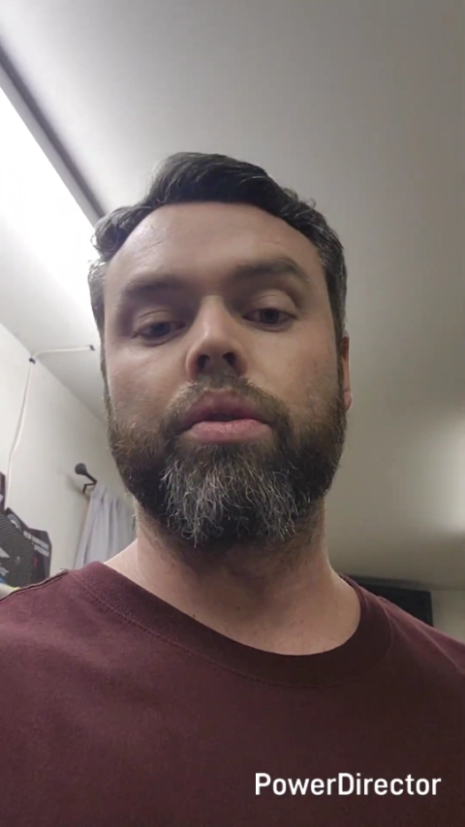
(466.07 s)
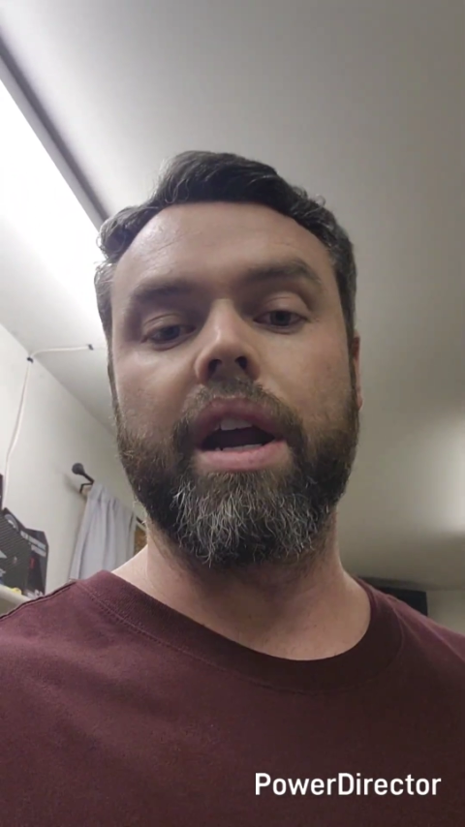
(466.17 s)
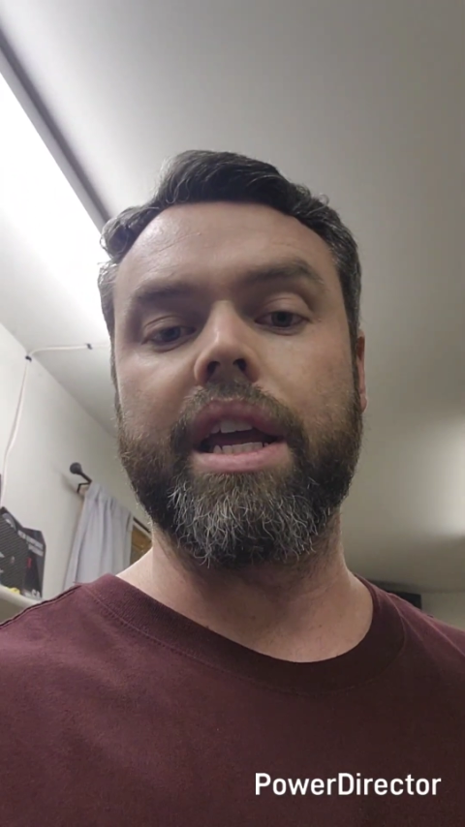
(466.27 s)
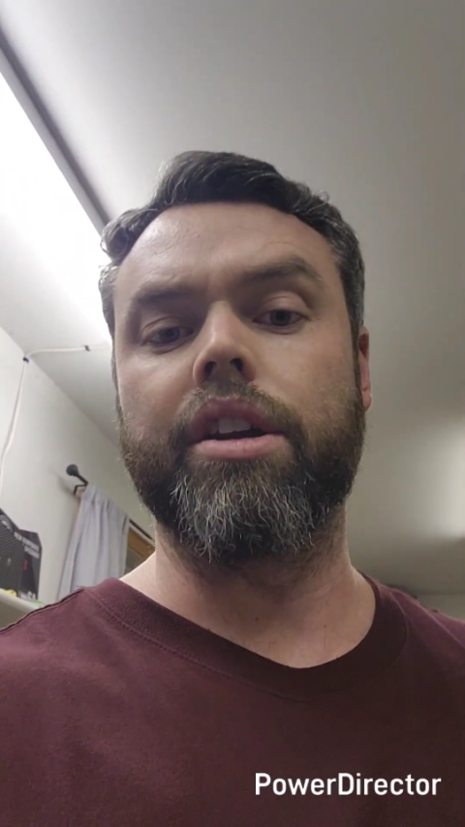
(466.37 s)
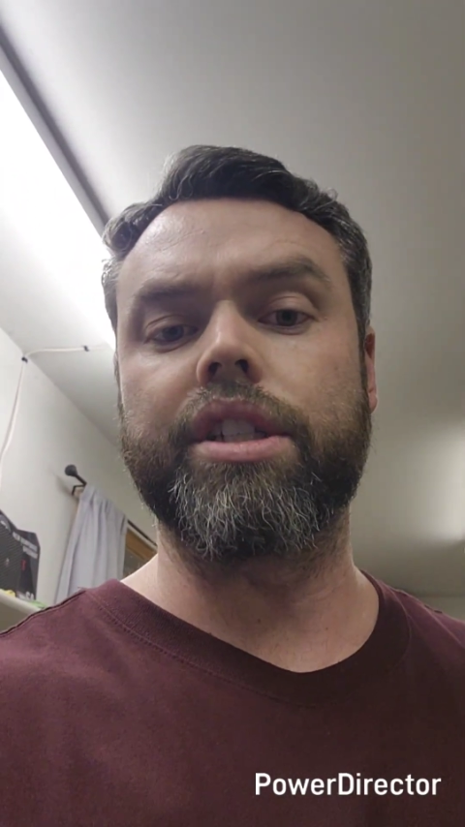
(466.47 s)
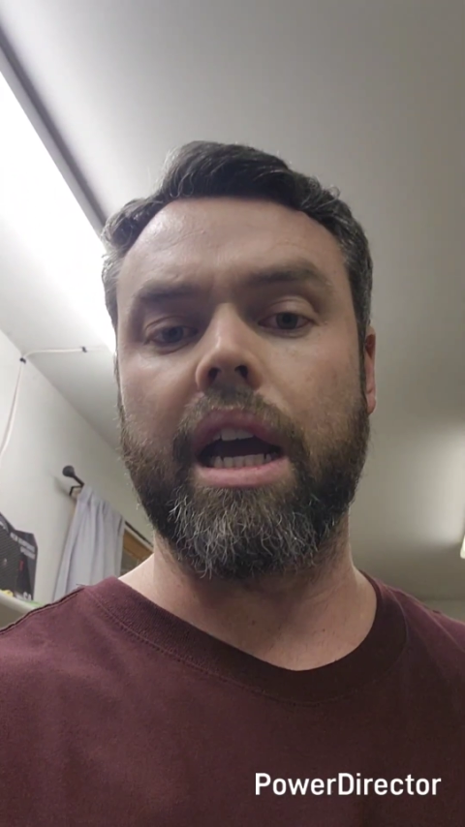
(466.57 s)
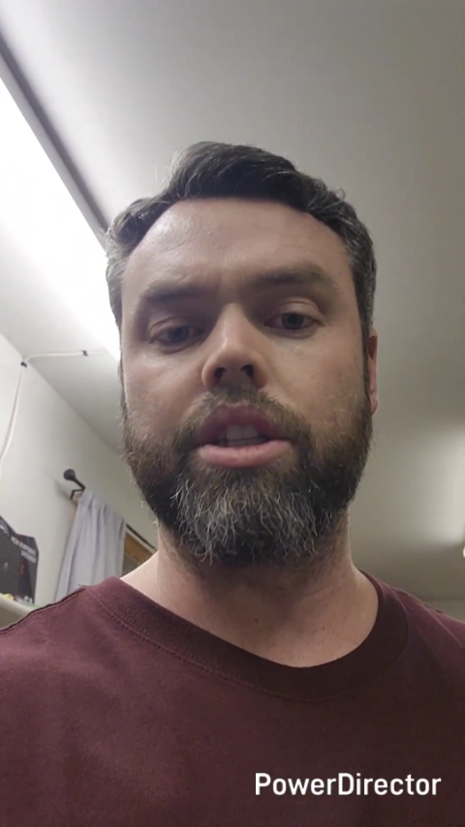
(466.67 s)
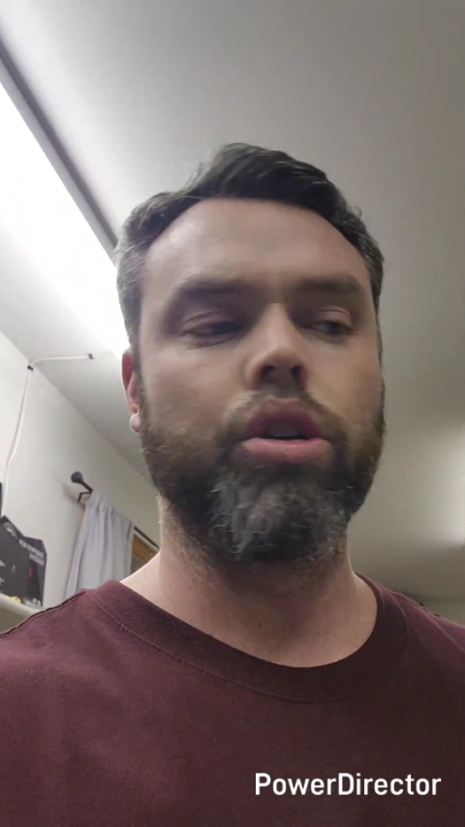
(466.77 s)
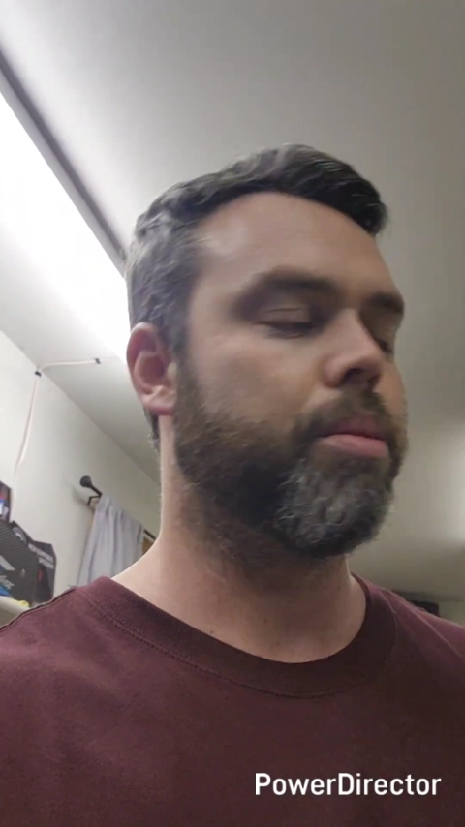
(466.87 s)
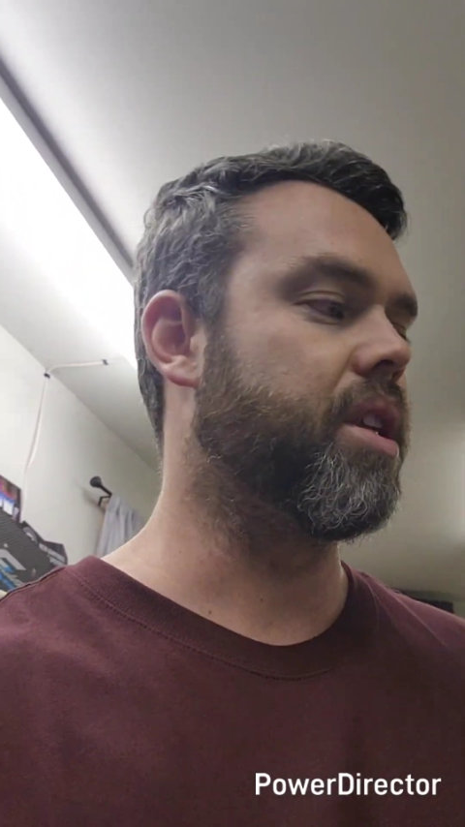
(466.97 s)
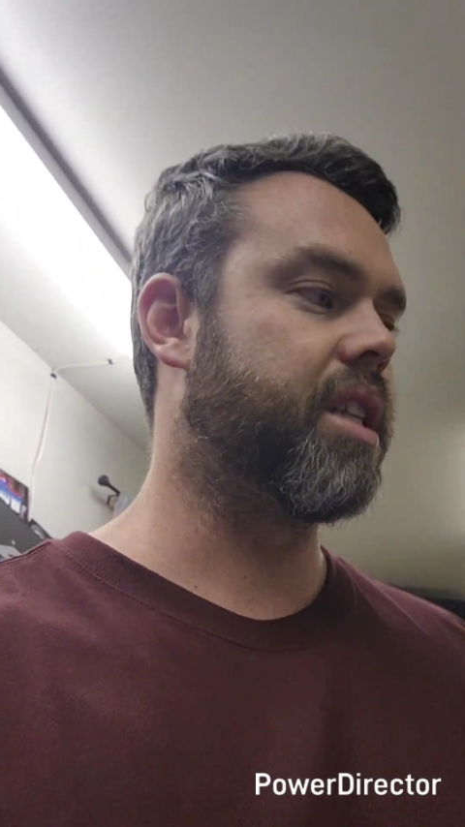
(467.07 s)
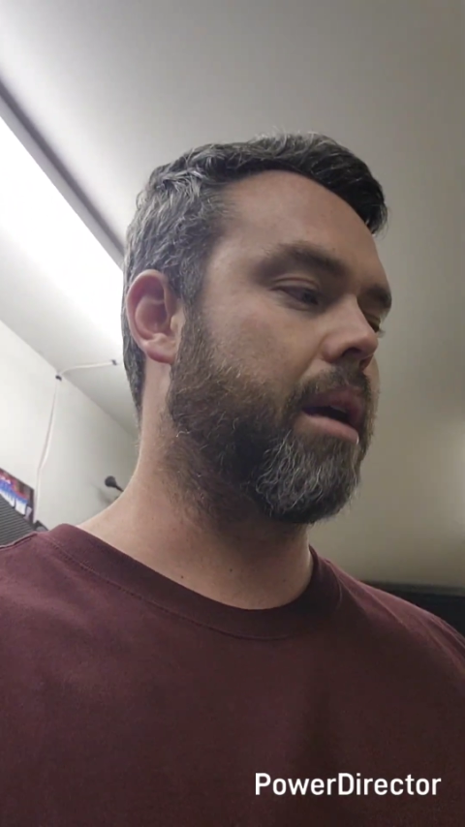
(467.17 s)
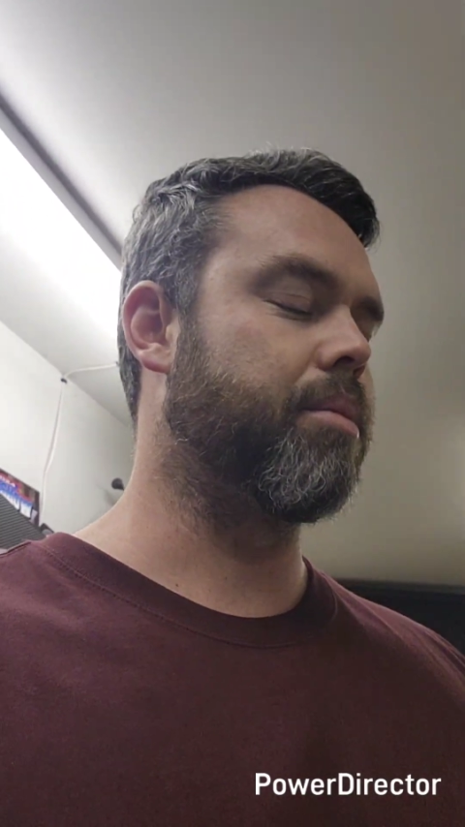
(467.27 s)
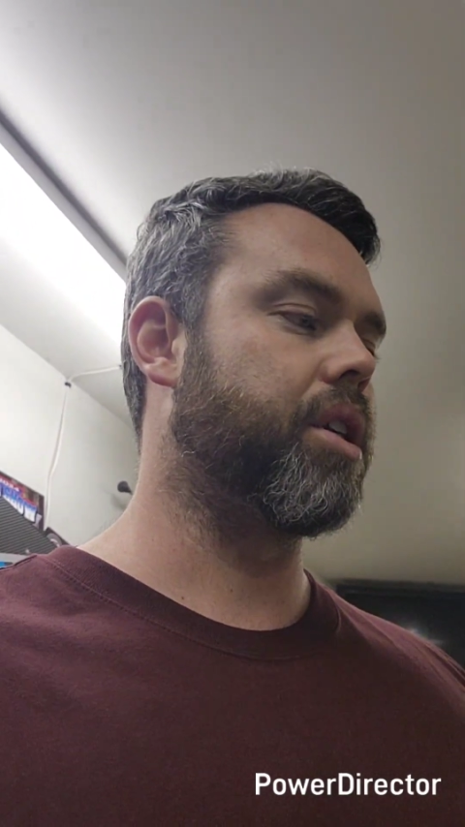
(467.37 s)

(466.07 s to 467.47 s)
the radiator side too will be the same.